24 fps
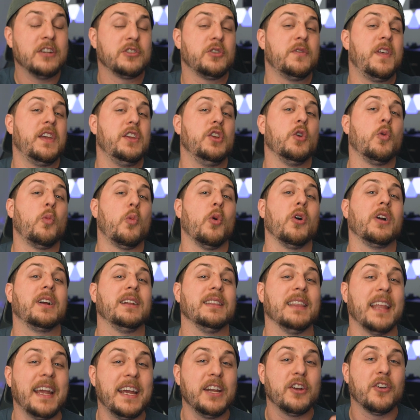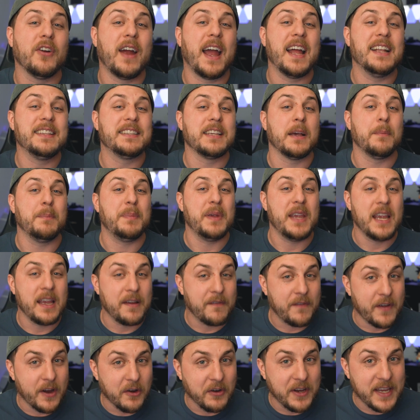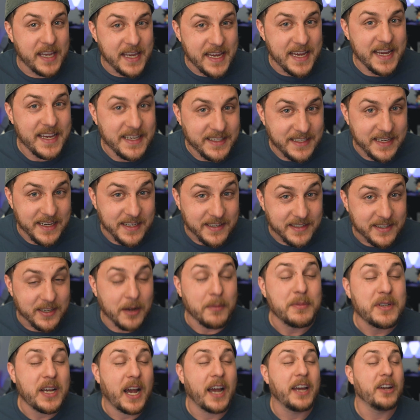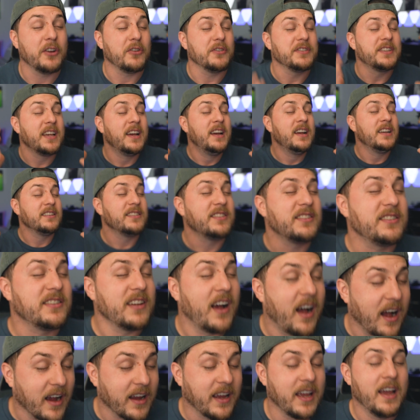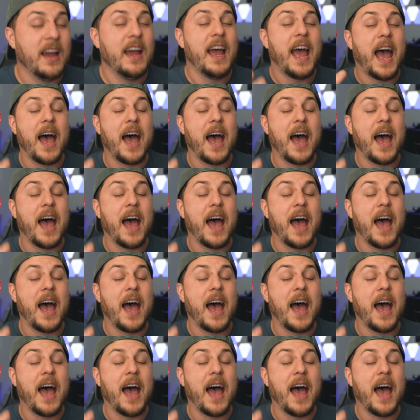so that your work later ends up being very easy. Subtitles suck.